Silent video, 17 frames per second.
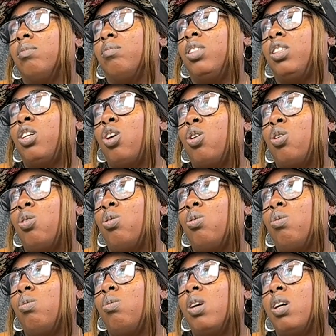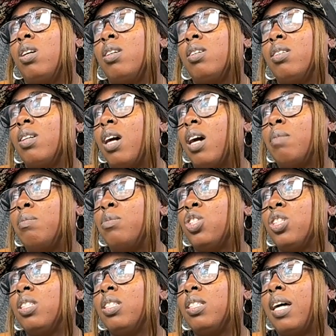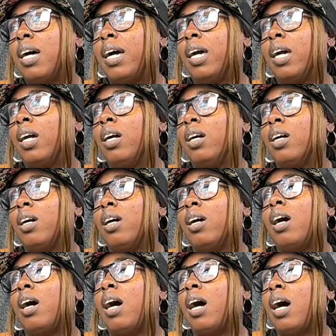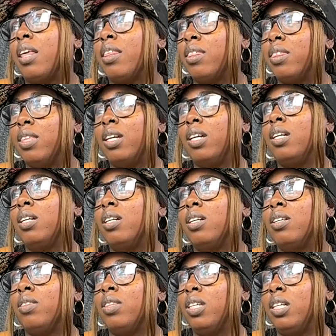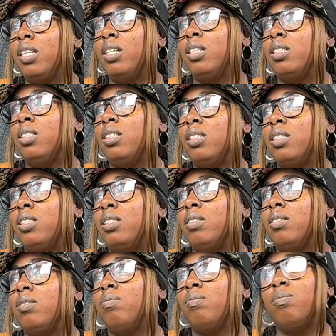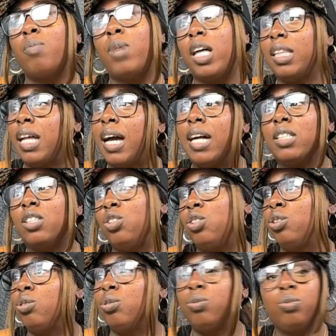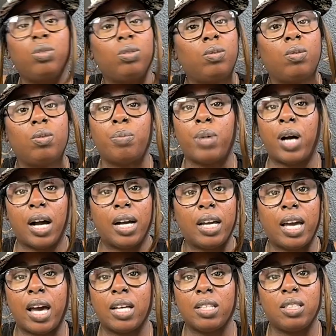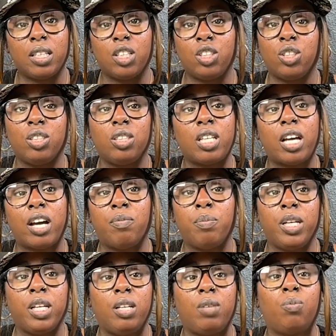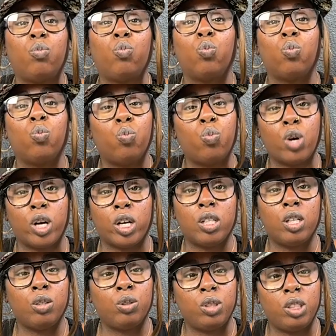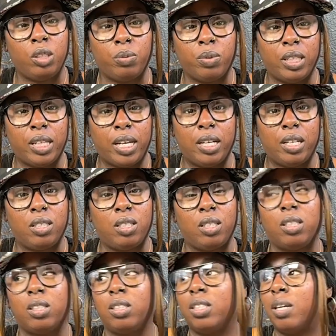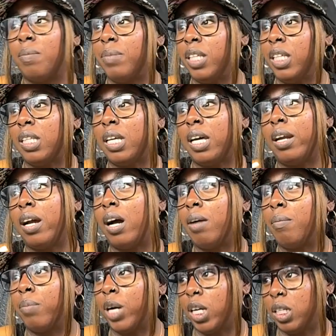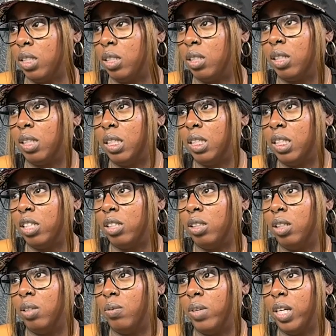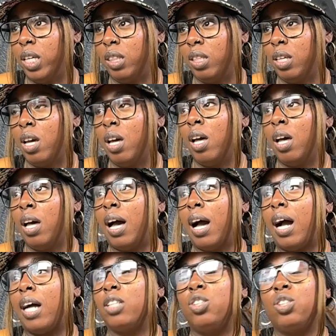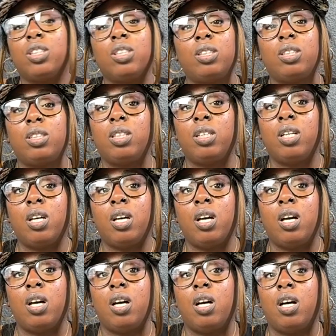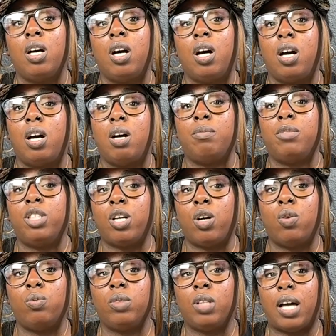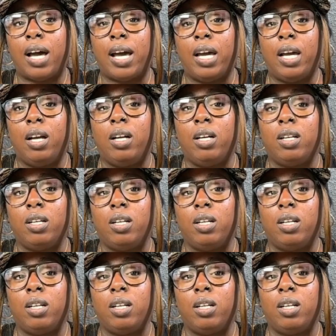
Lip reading: so I'm just like, I think my last two podcast sessions have been more closely related to something that I'm personally dealing with. I just don't like